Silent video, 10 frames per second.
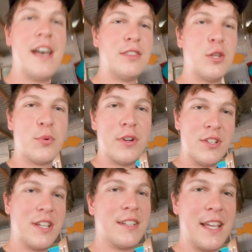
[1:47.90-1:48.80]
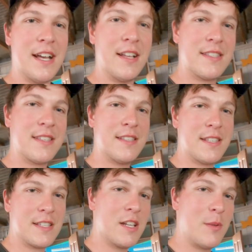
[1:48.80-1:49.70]
at the project house.
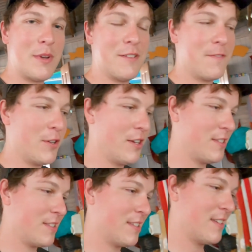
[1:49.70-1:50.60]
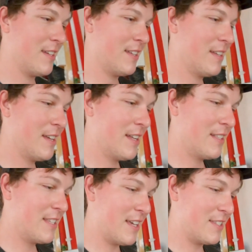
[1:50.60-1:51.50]
This is going to be my first
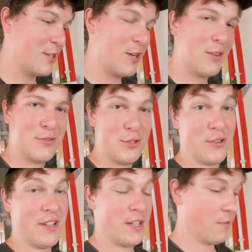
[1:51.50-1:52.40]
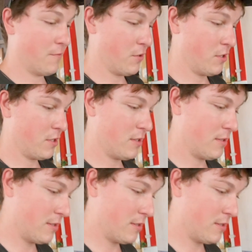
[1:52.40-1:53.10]
taste of durian fruit.